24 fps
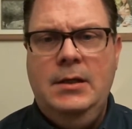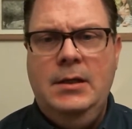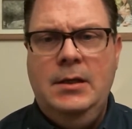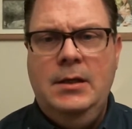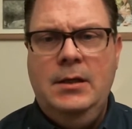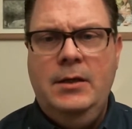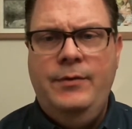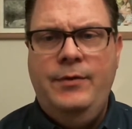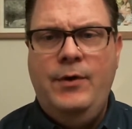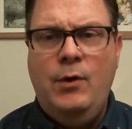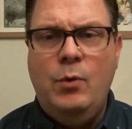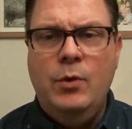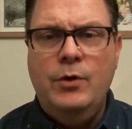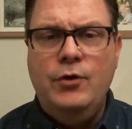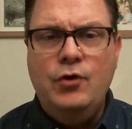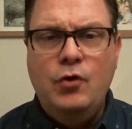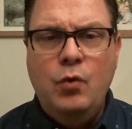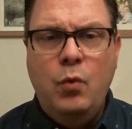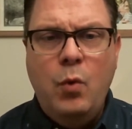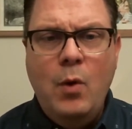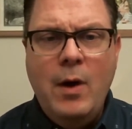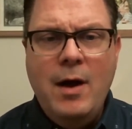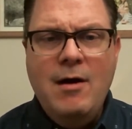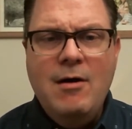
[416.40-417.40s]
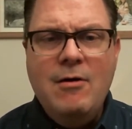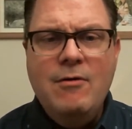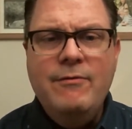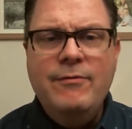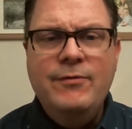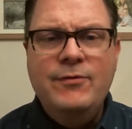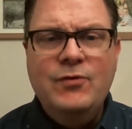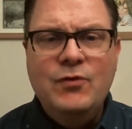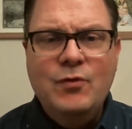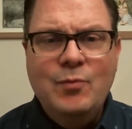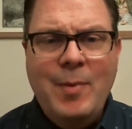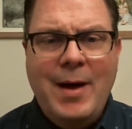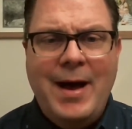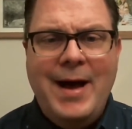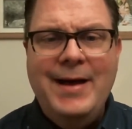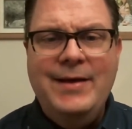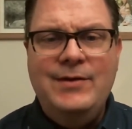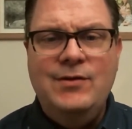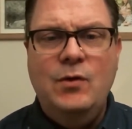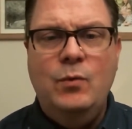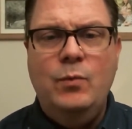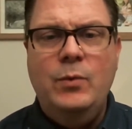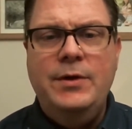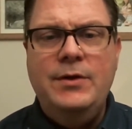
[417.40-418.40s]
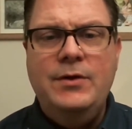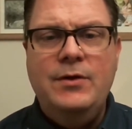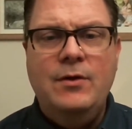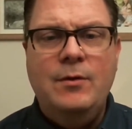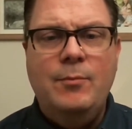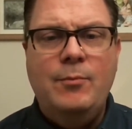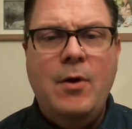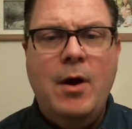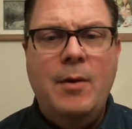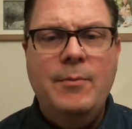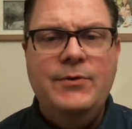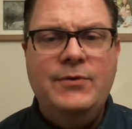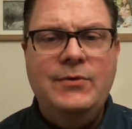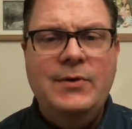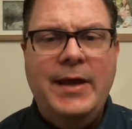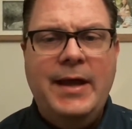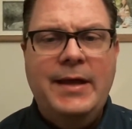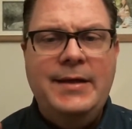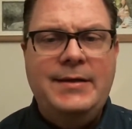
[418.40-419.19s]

There were 12 spies that went to the promised land.